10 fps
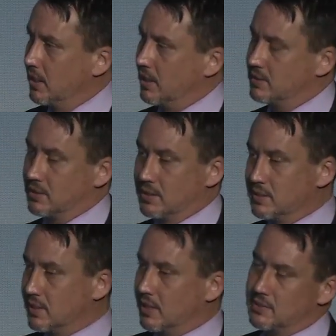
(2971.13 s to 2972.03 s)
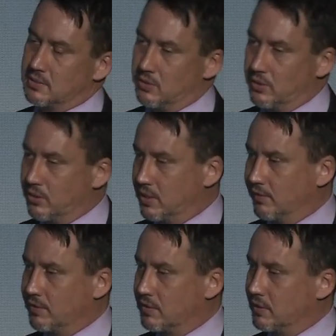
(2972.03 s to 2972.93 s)
I said, these cases are no
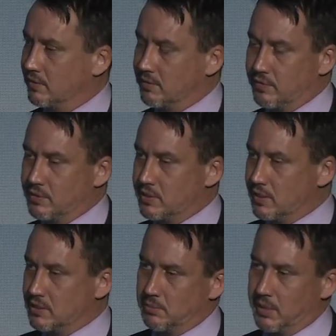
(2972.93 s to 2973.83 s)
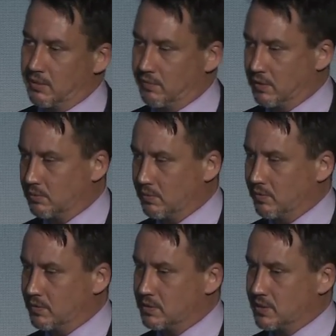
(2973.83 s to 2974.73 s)
different than First National Bank of Elk River
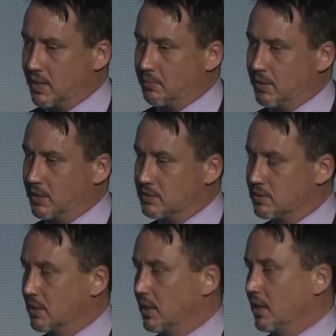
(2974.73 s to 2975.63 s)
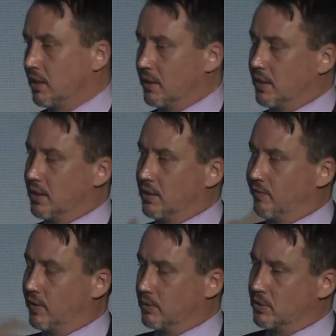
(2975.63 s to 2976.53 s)
versus IMS. The
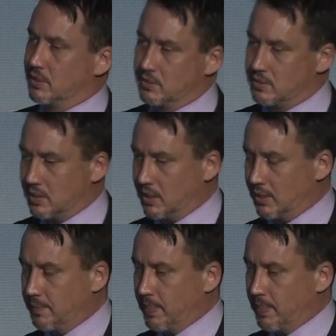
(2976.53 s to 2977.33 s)
federal judges say,